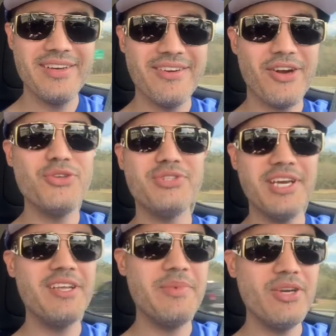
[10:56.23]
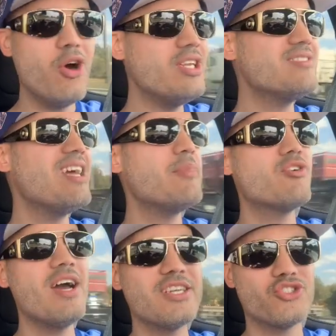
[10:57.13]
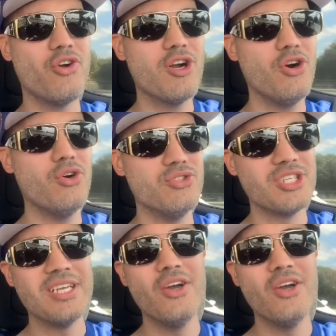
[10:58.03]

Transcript: Are you kidding me? All these Democratic strongholds,